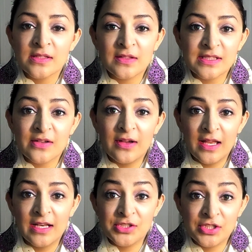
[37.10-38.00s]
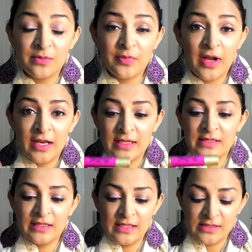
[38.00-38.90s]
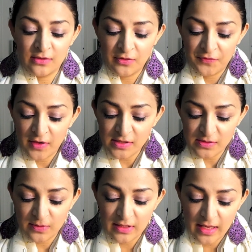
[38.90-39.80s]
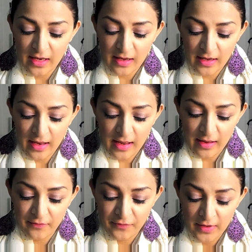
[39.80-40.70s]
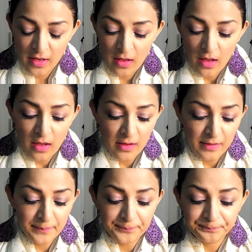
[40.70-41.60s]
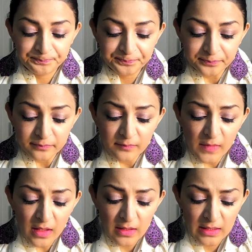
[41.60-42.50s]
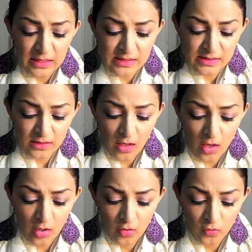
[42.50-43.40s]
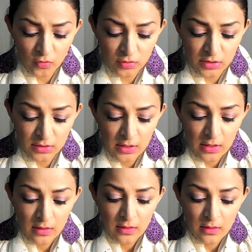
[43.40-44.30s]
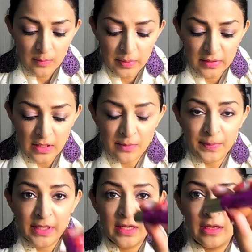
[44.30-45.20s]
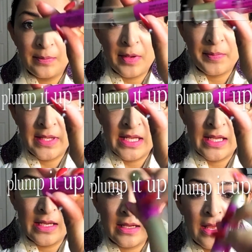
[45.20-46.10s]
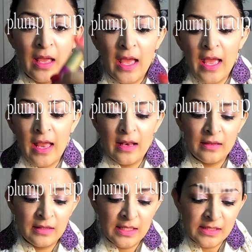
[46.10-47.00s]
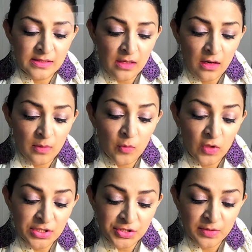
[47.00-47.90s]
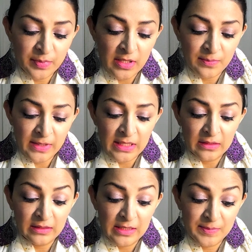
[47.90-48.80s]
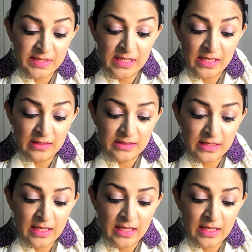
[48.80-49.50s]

So let's go ahead and jump right into these. So the first one that I have um, is called Plump It Up Pink. And these are Moisture Plumping Lip Tint.